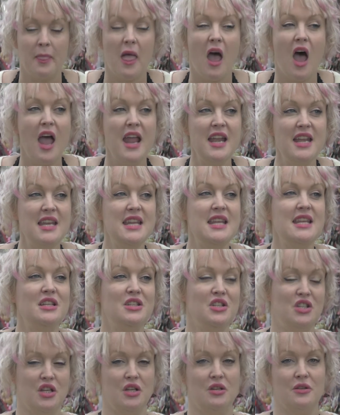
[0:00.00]
I
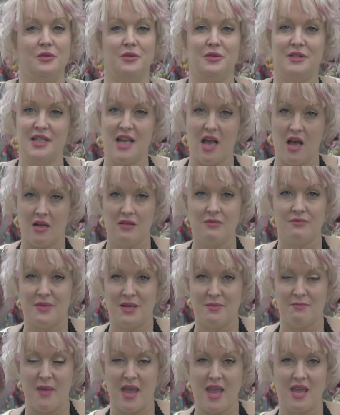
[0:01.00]
need you to help me
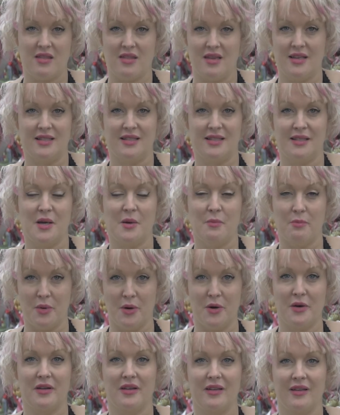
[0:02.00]
make this a
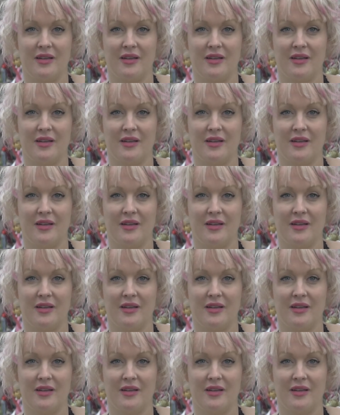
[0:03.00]
book.